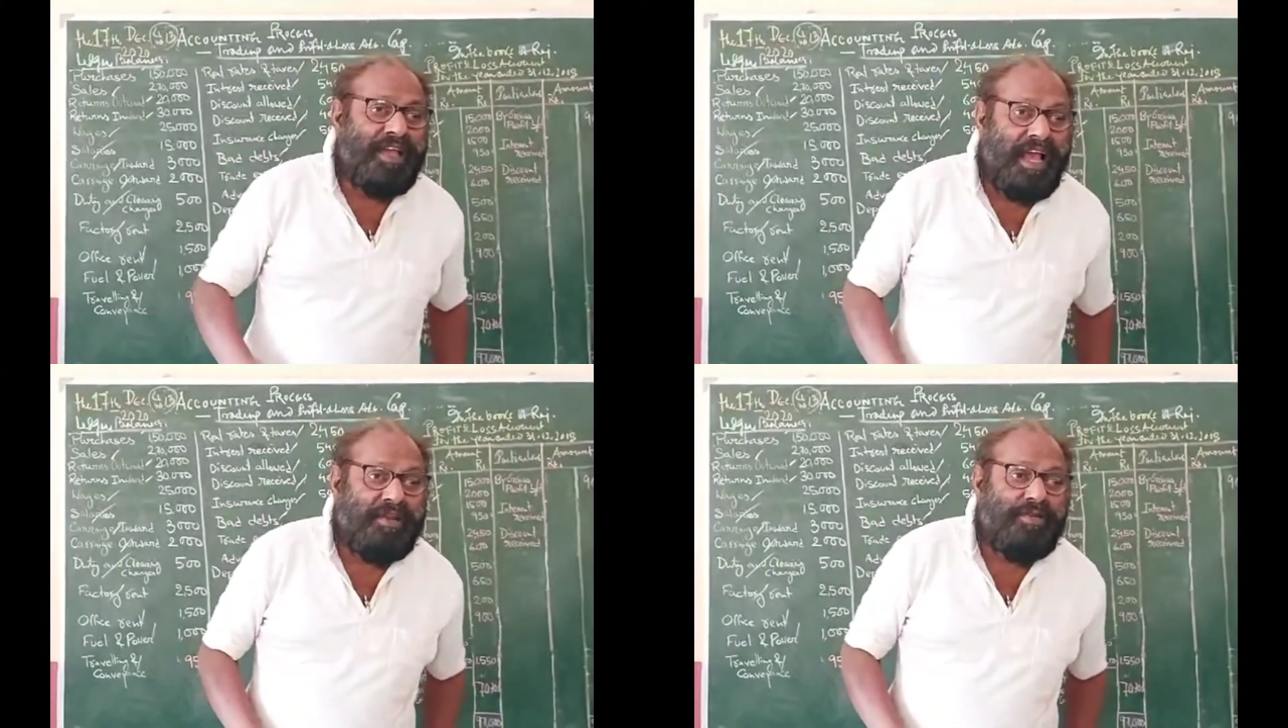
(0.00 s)

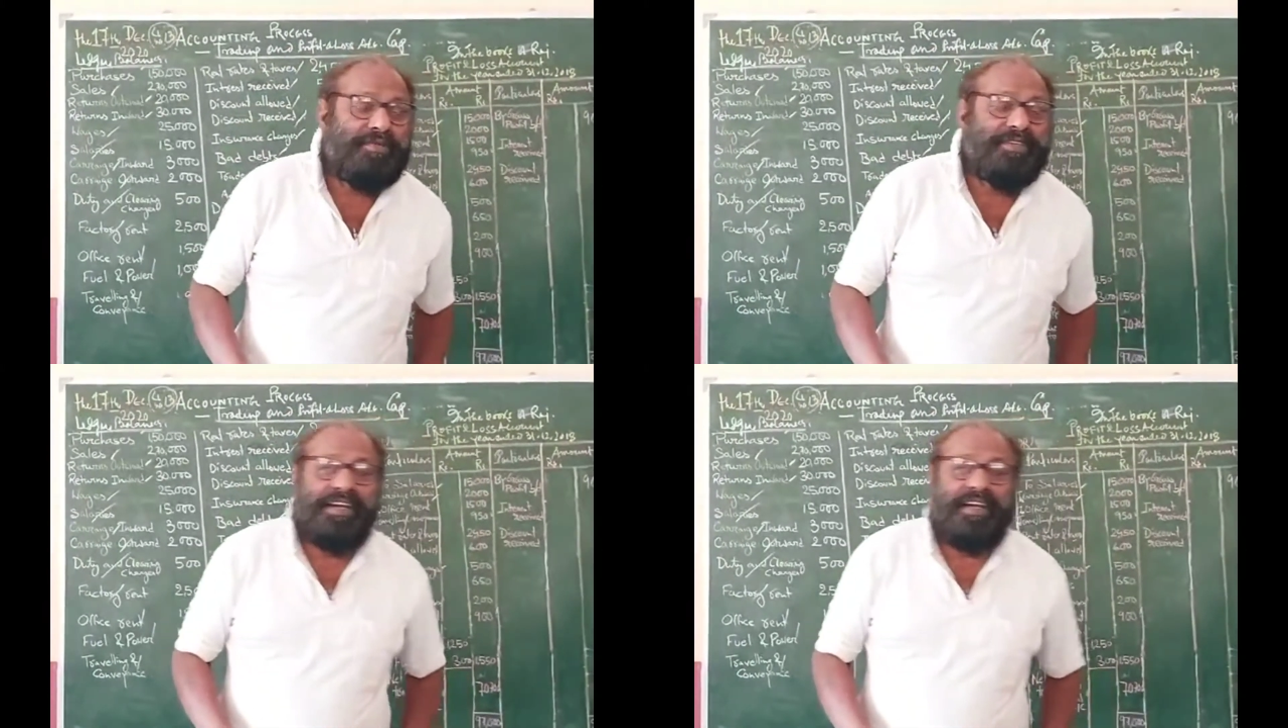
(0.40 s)
and you have
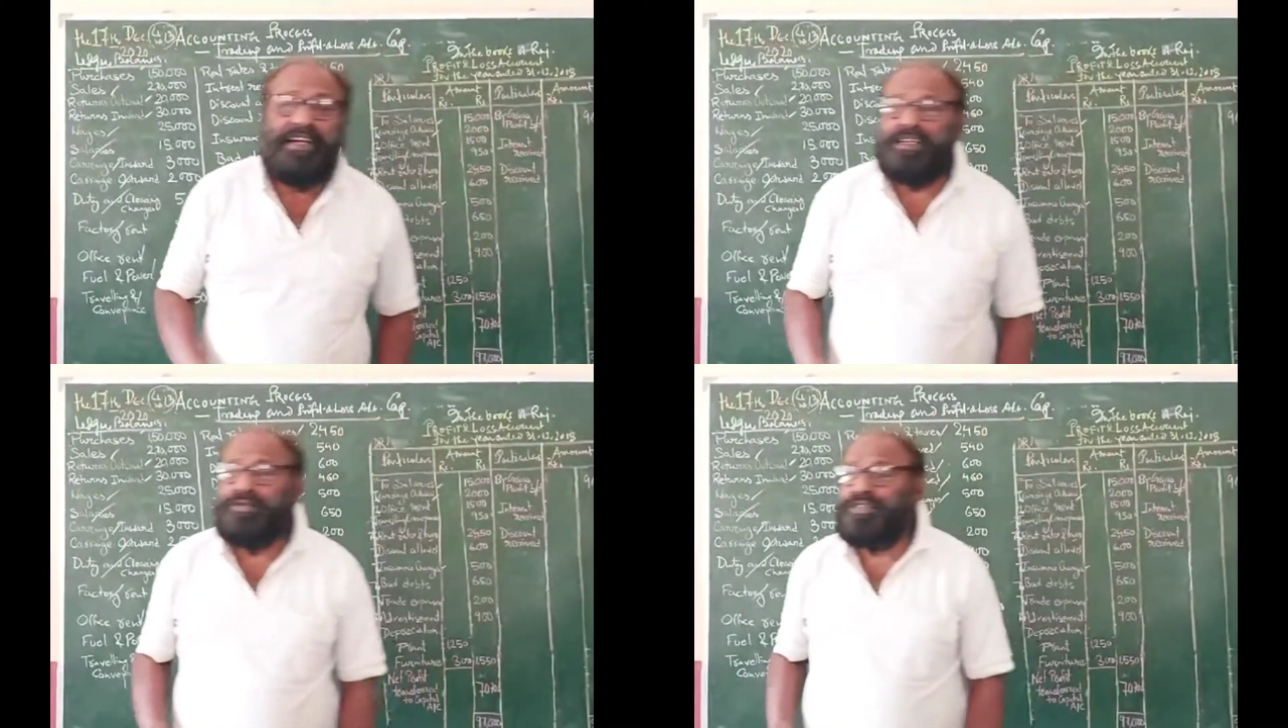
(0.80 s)

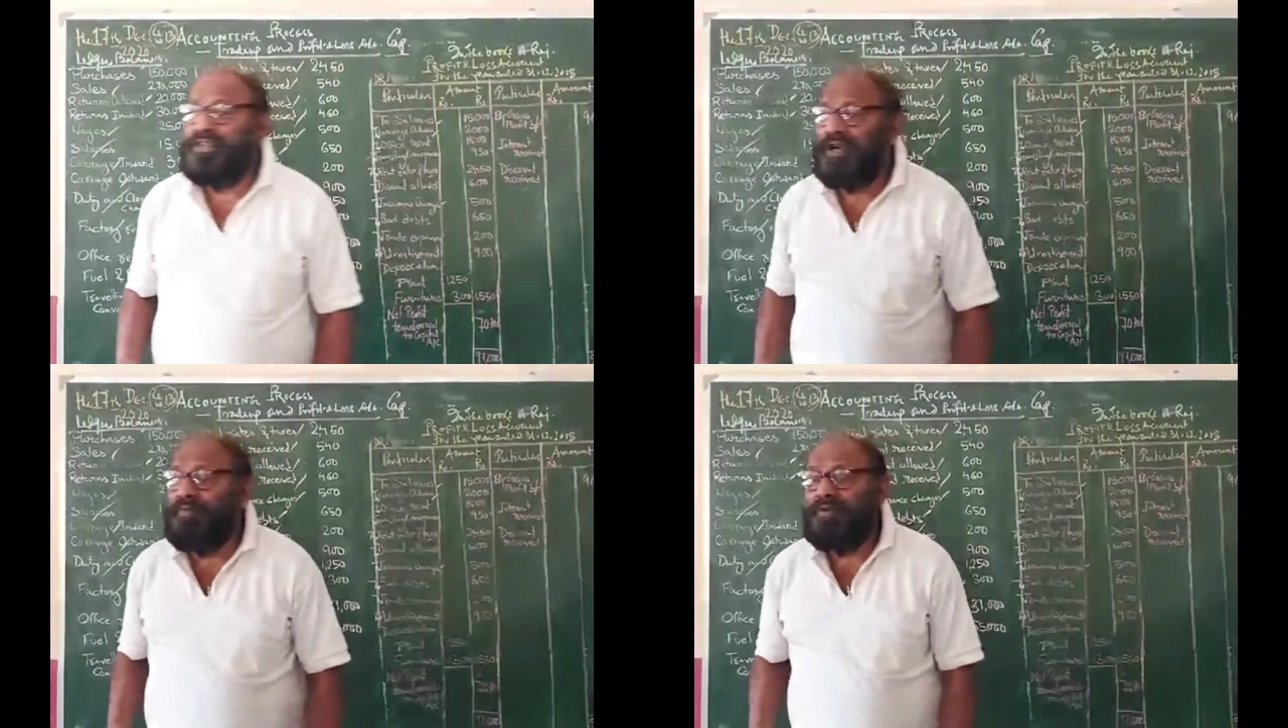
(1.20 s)
generally used the
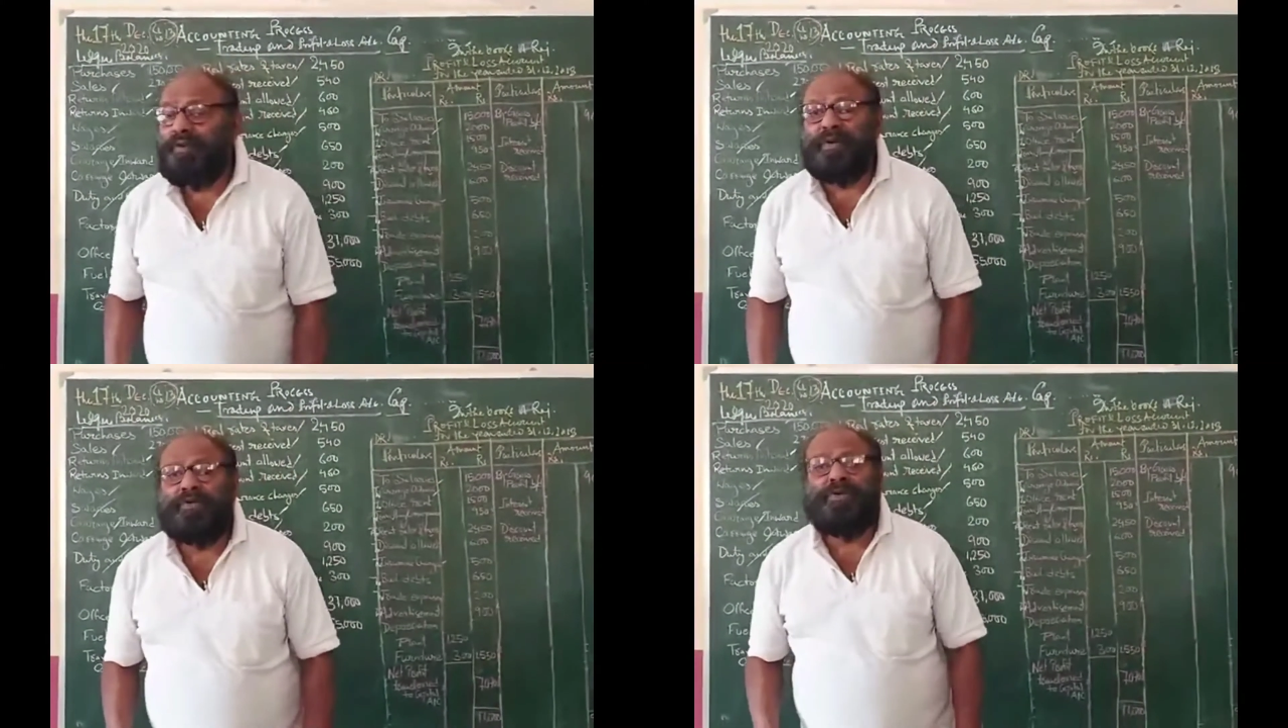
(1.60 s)
computer
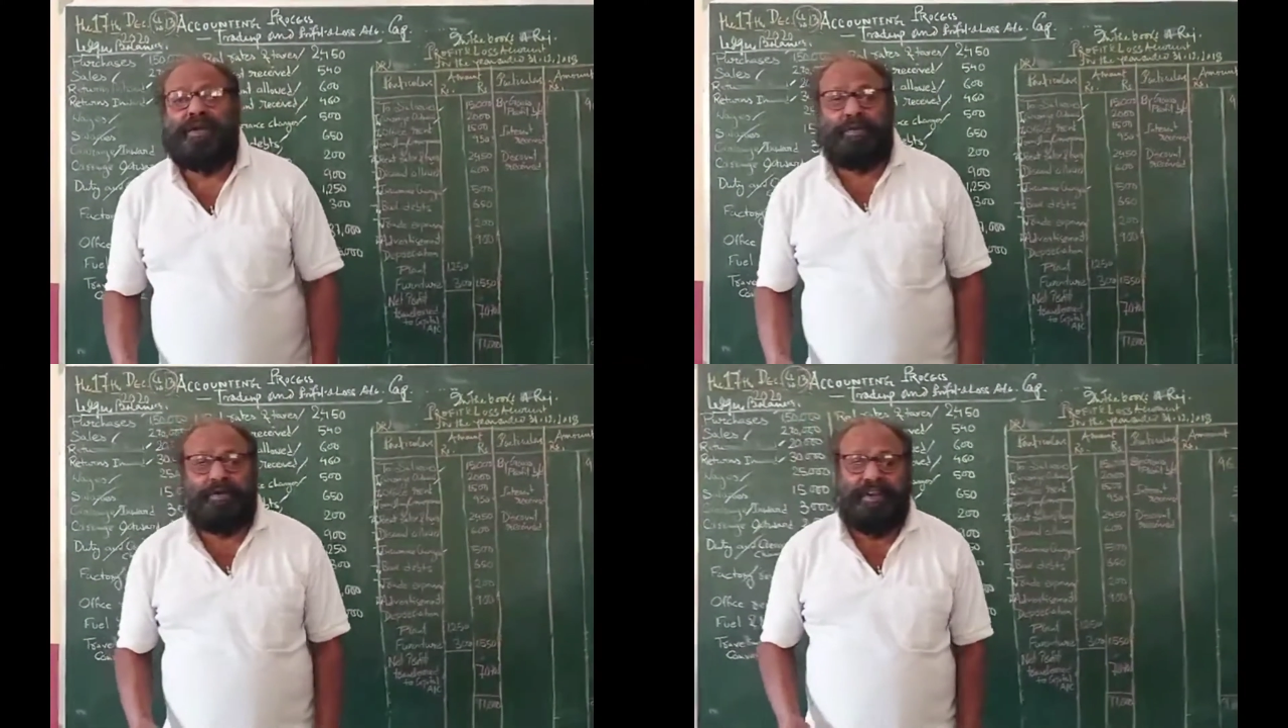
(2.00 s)
for a good
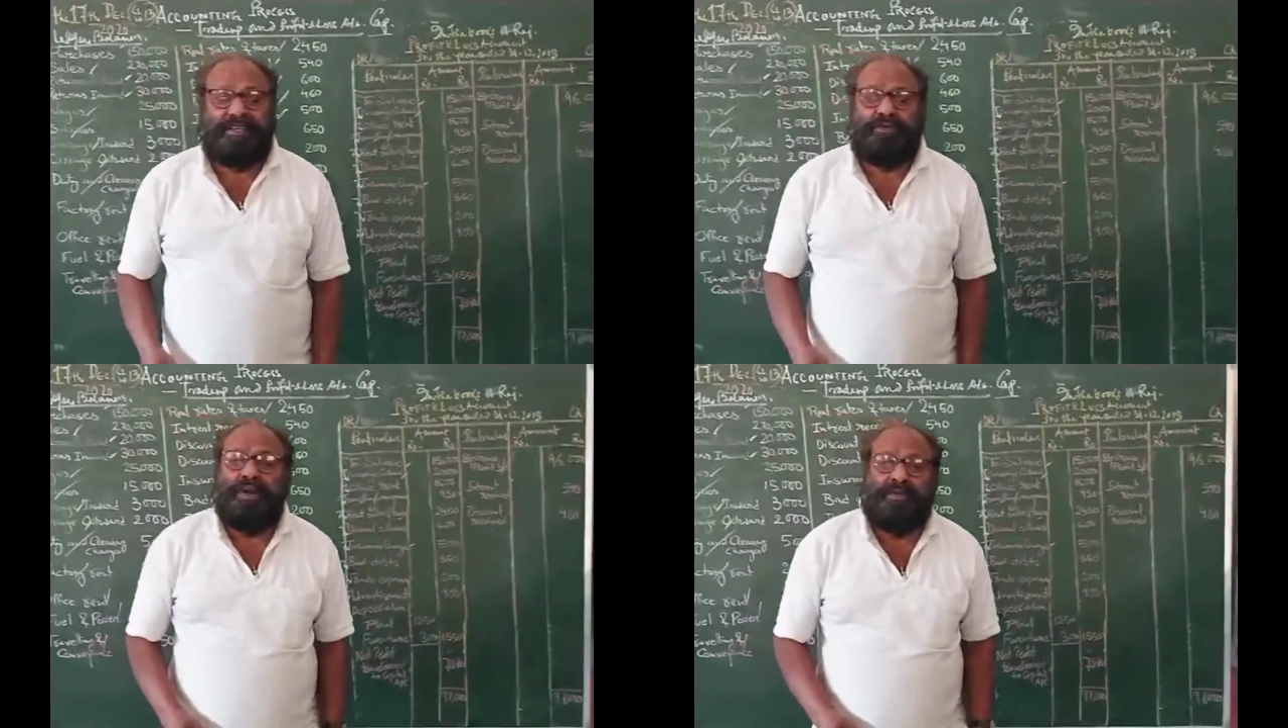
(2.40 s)
number of days,
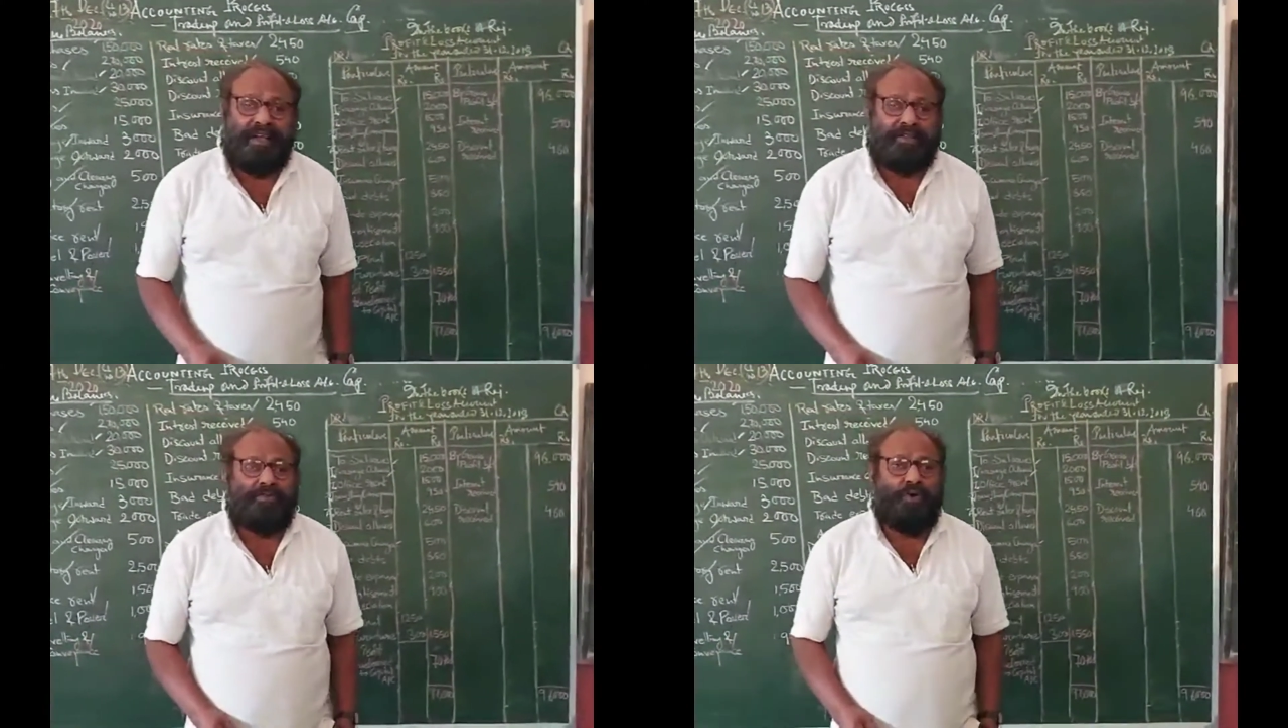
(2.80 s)
1
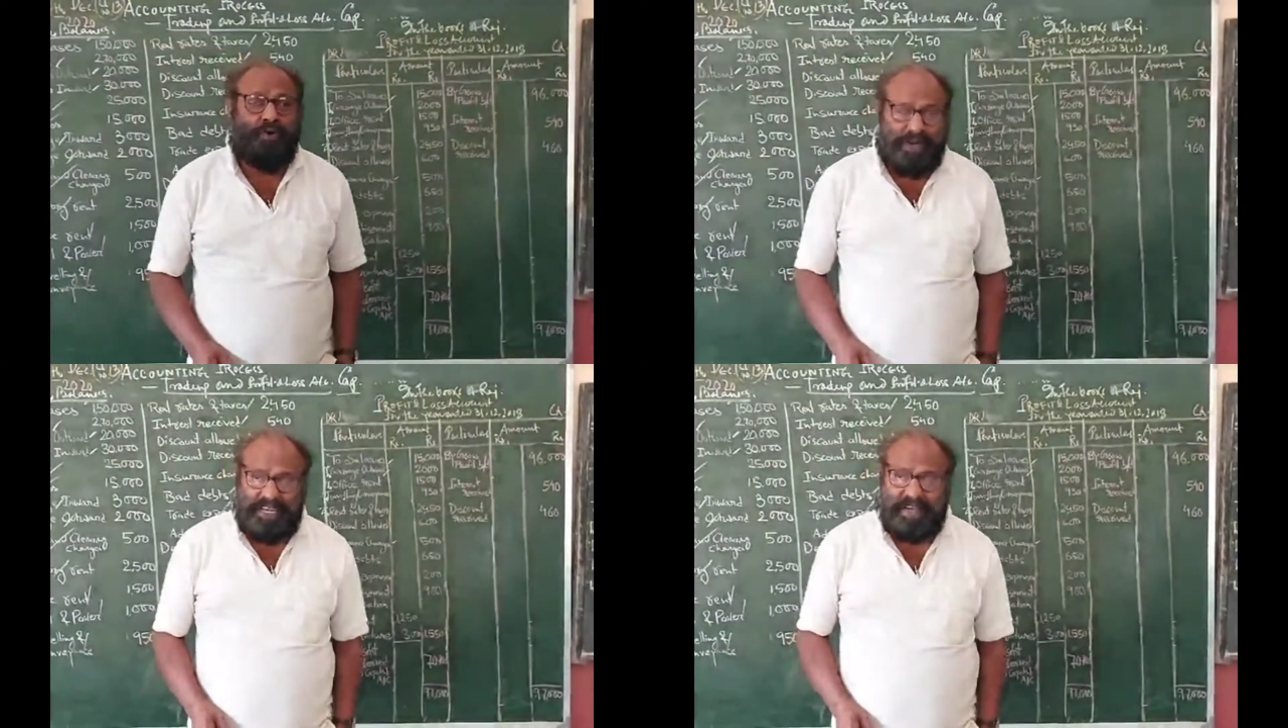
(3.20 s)
month to
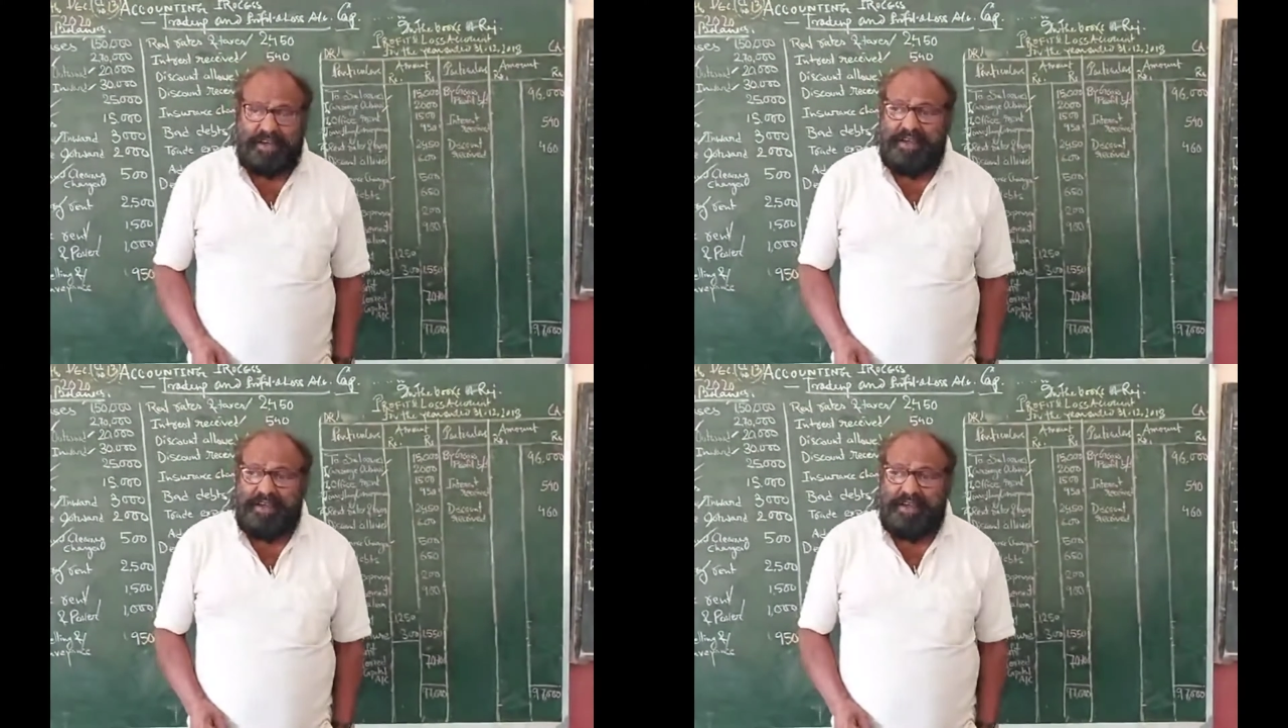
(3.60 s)
1 year.